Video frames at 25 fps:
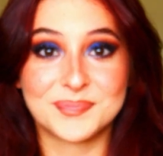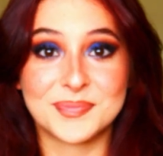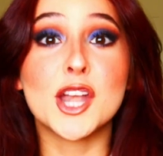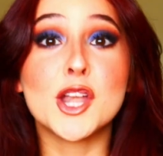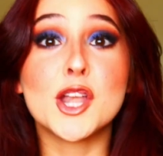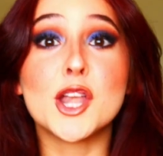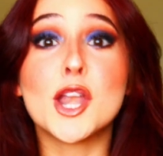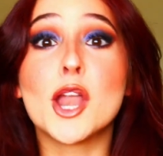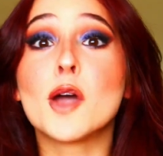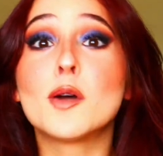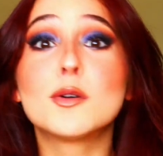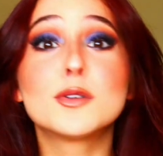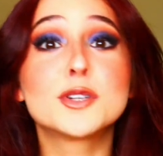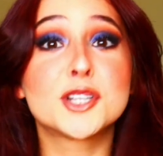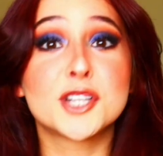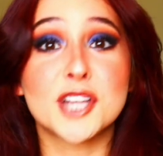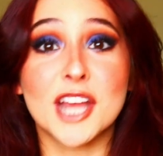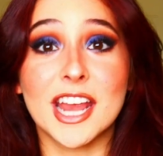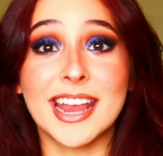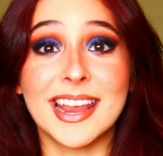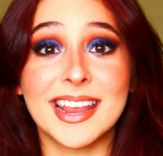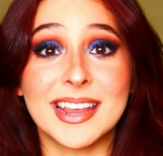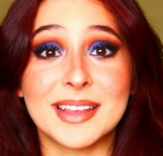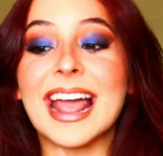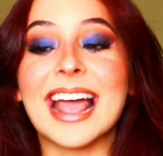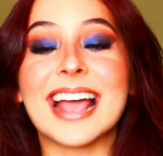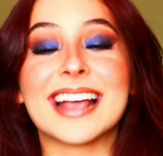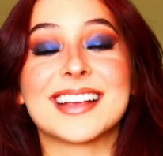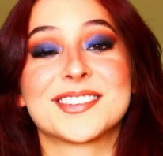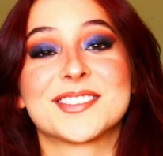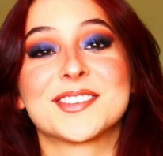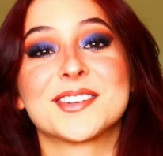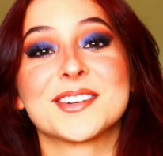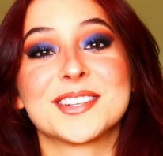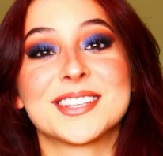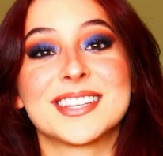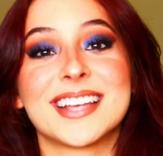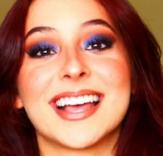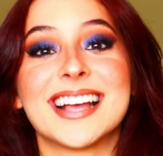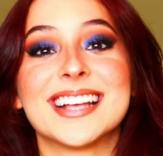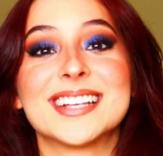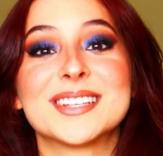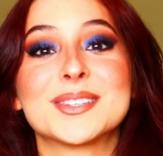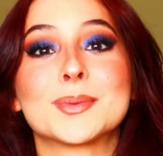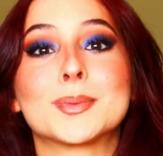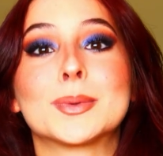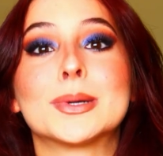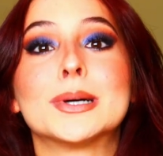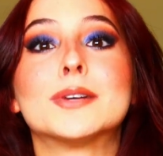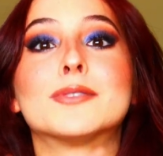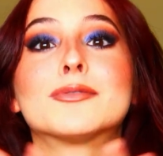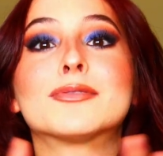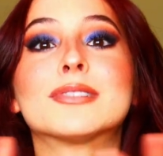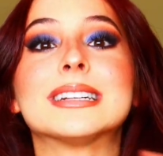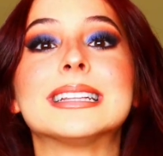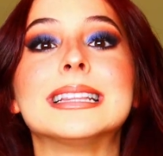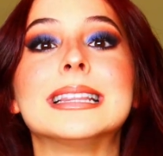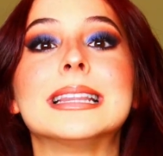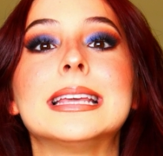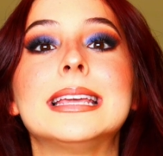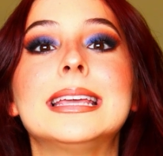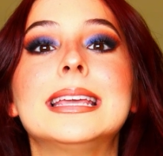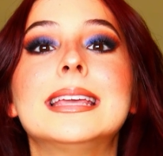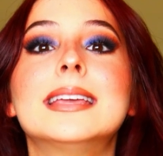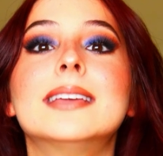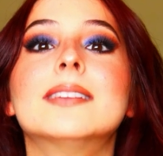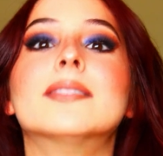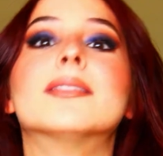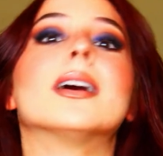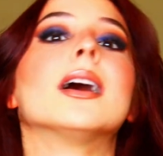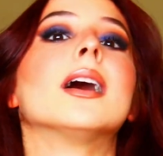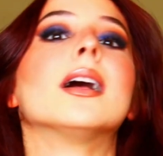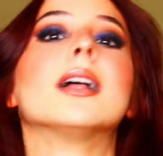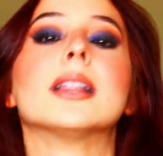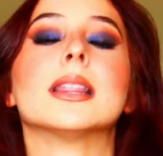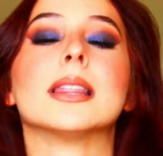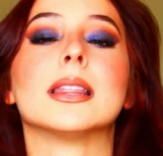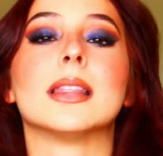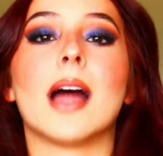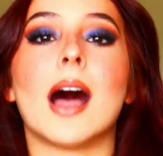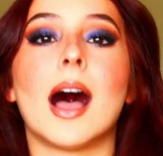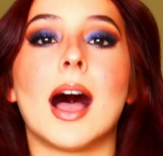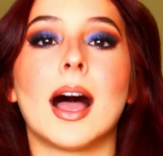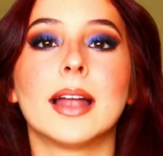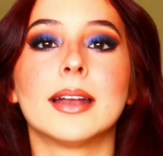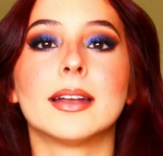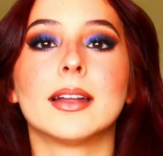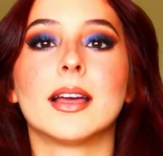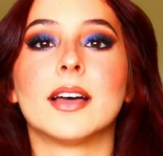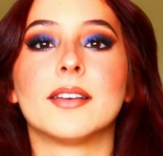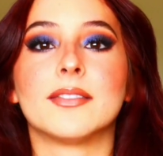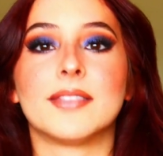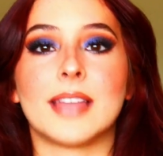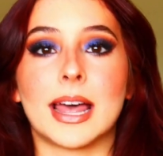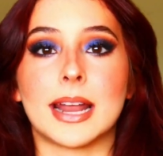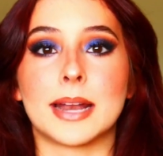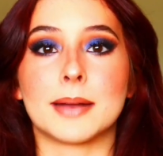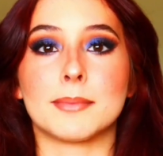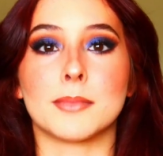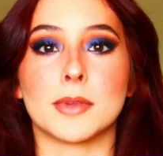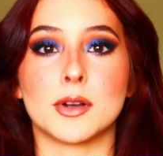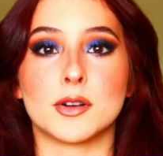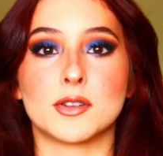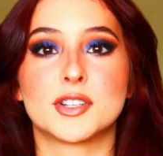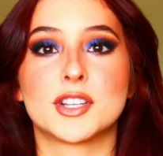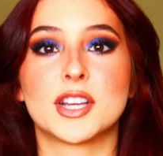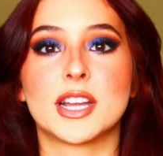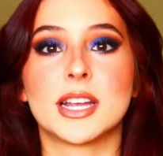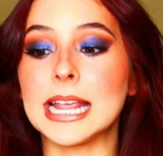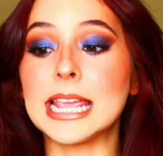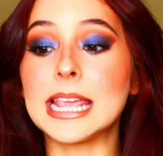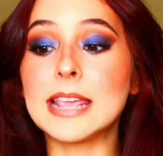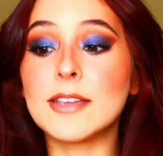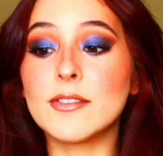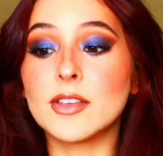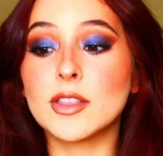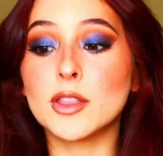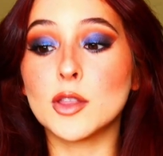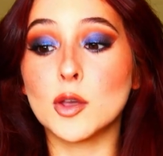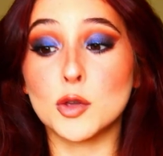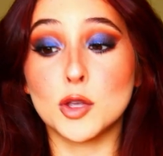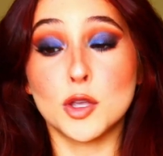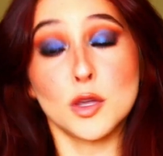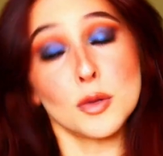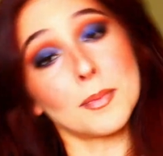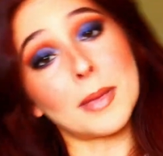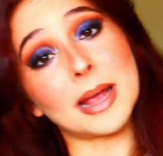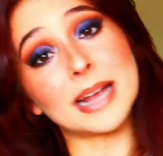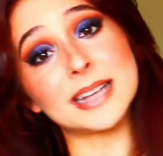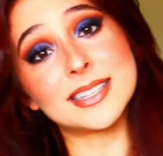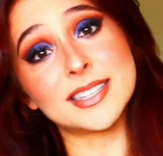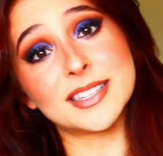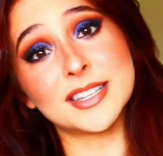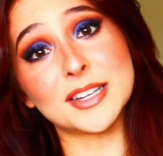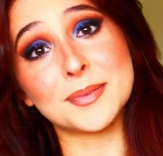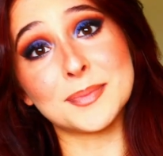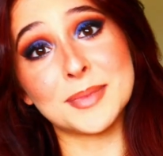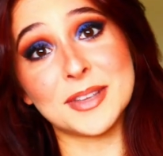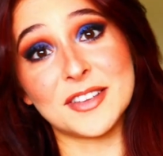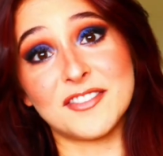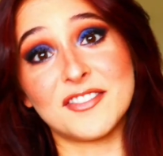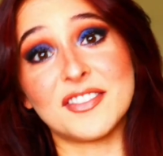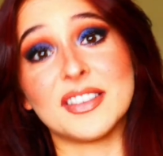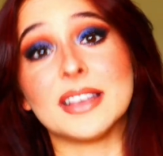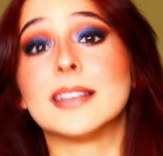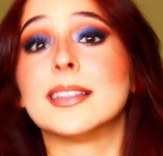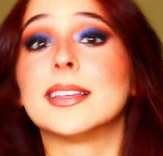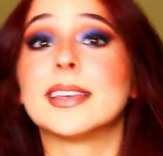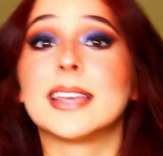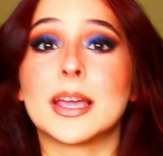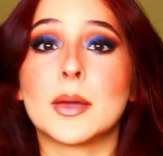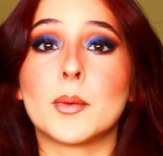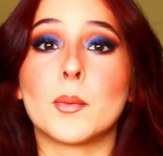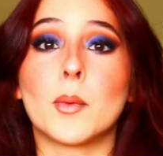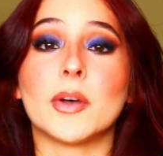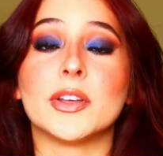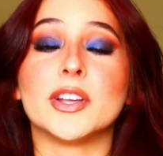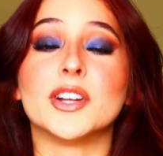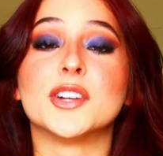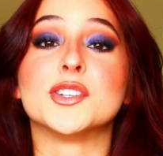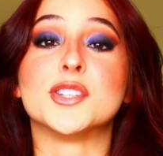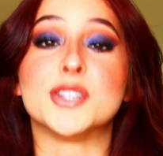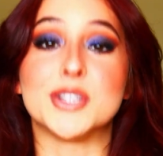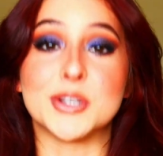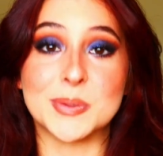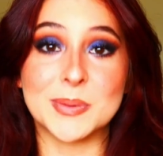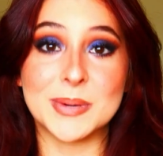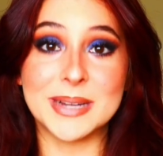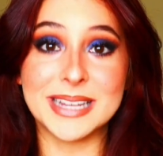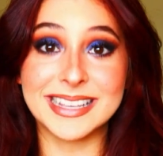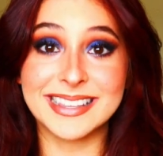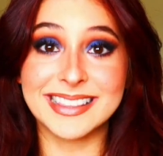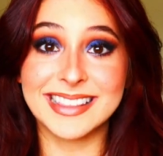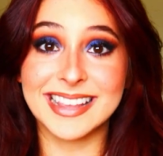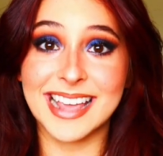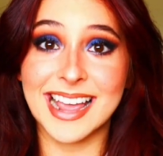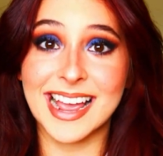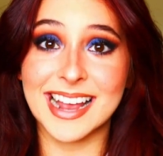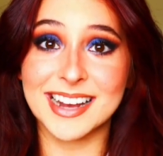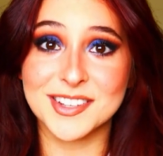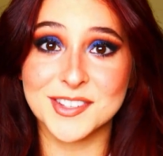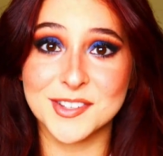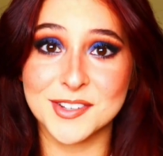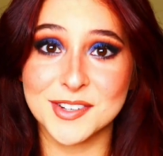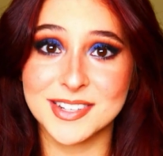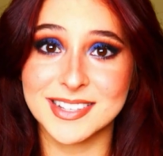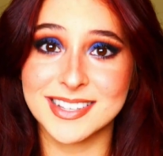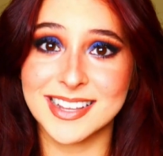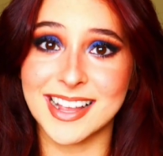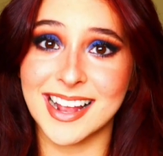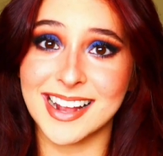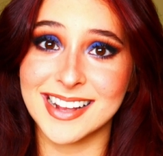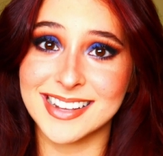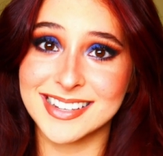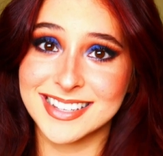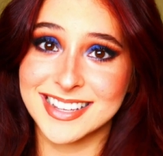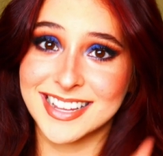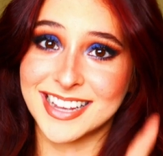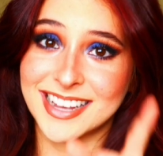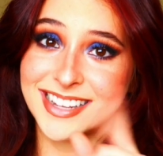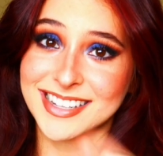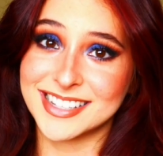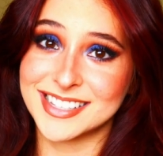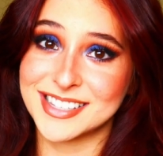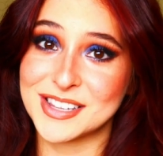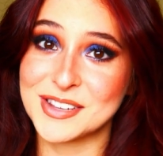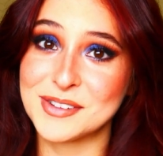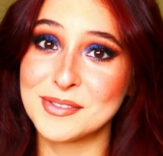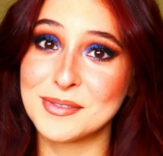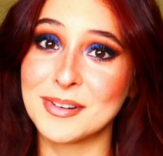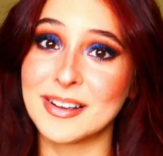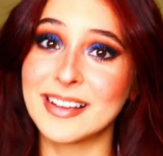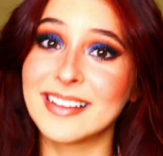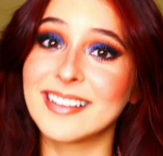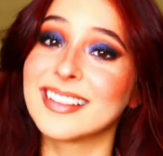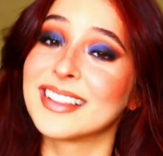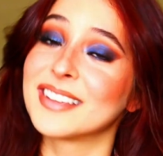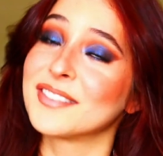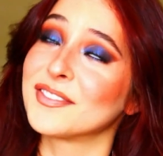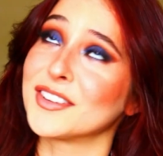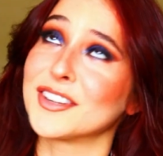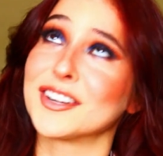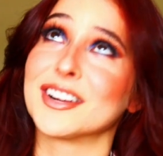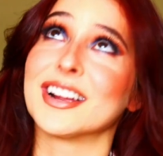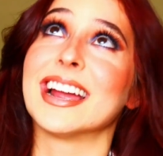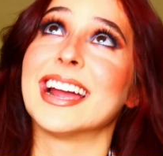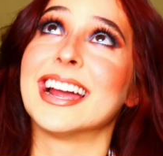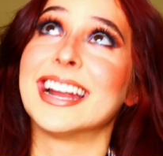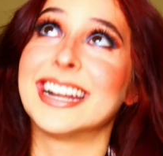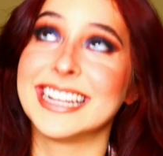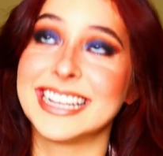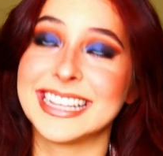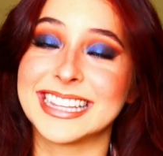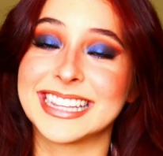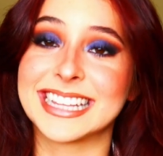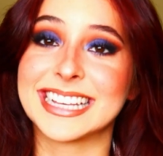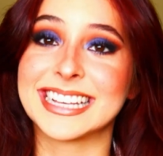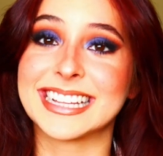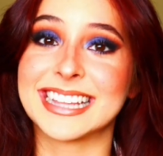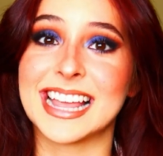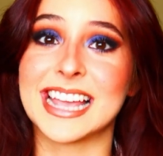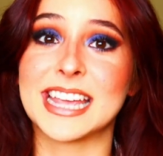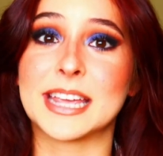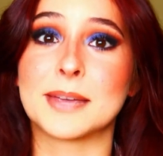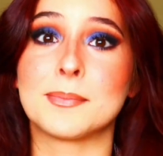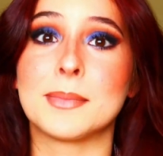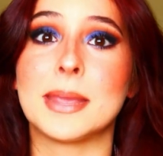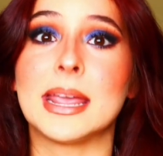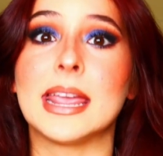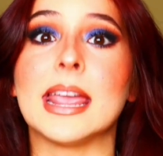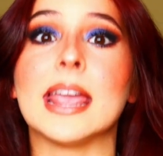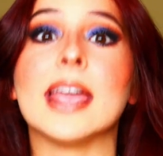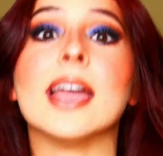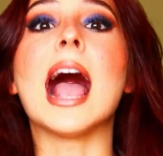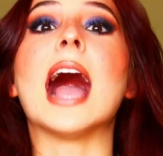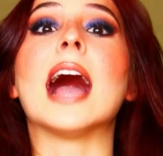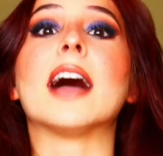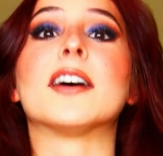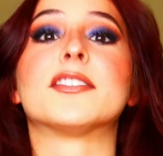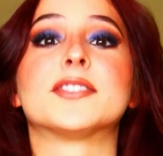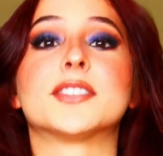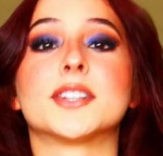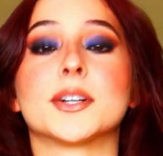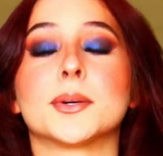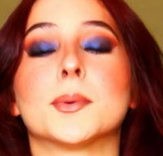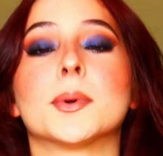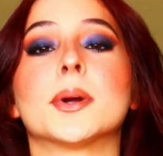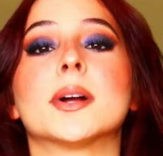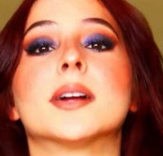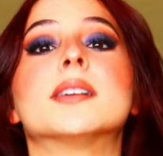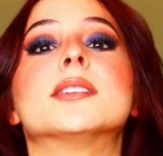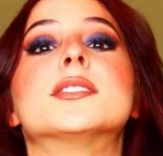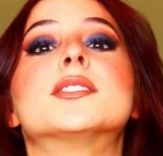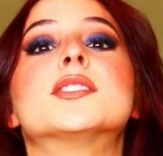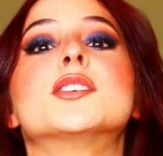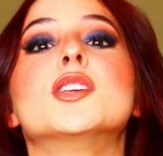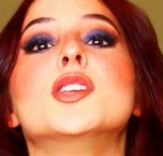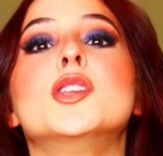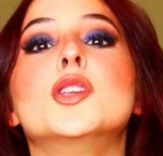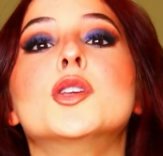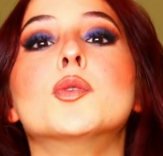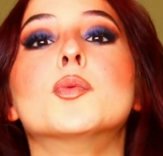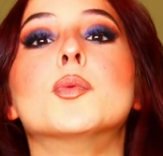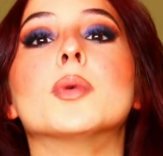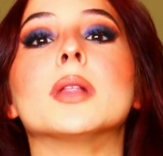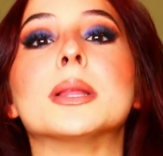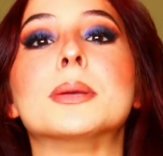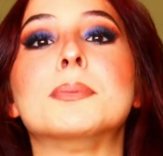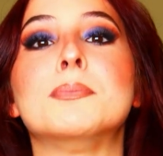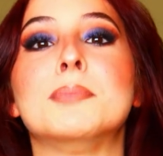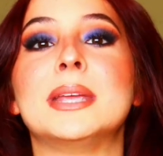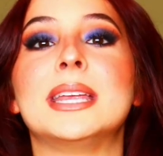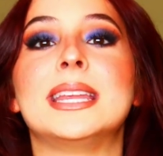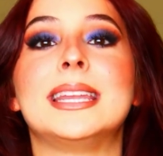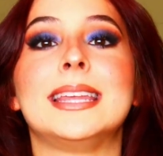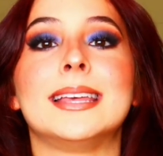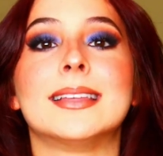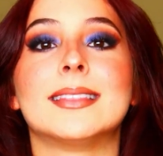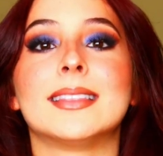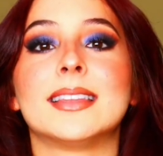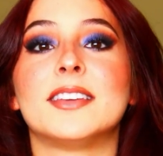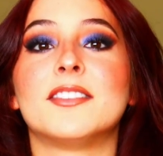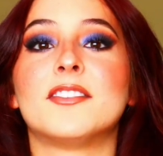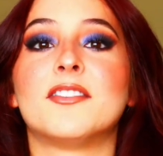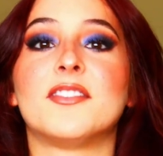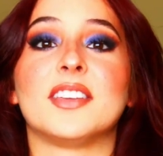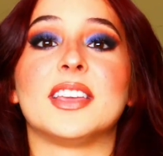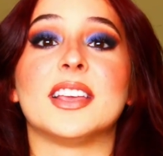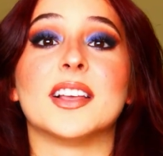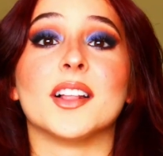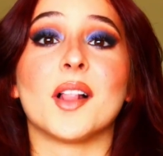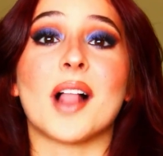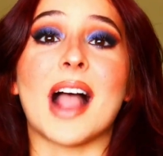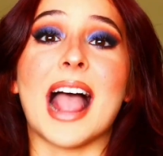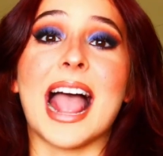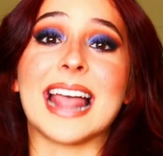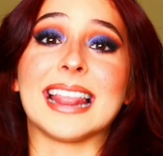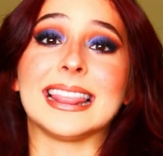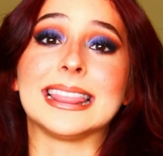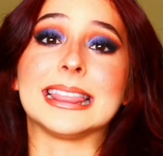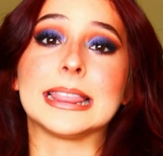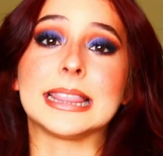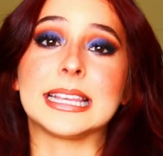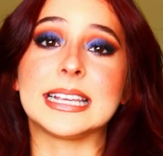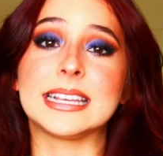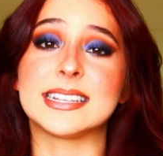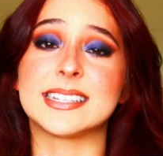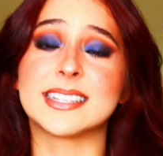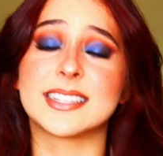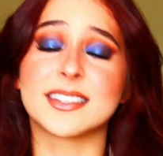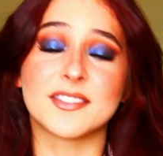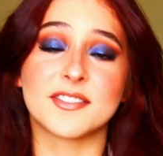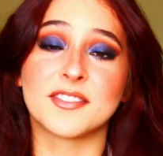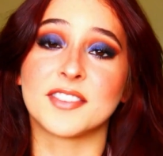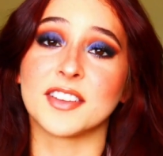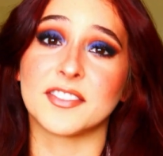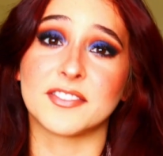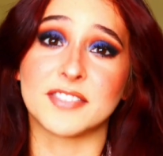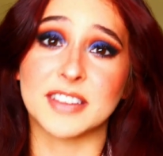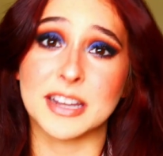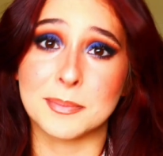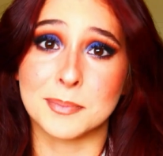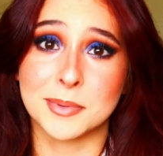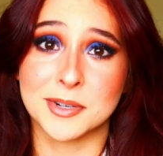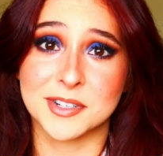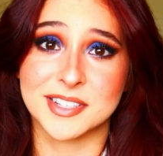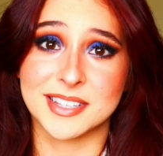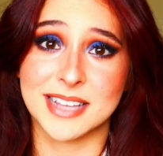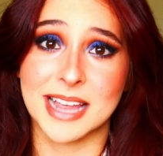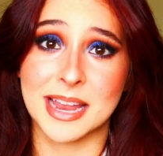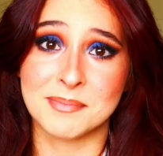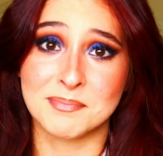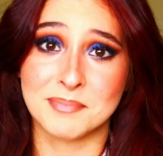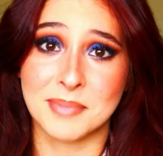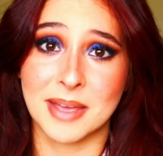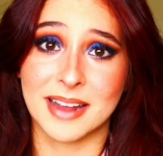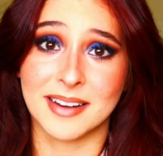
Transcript: No shame. Exercise will relieve a lot of that emotion, even though you might still be feeling it while you're doing the exercise, because you will if you're anything like me. Afterwards, you will immediately feel at least 50%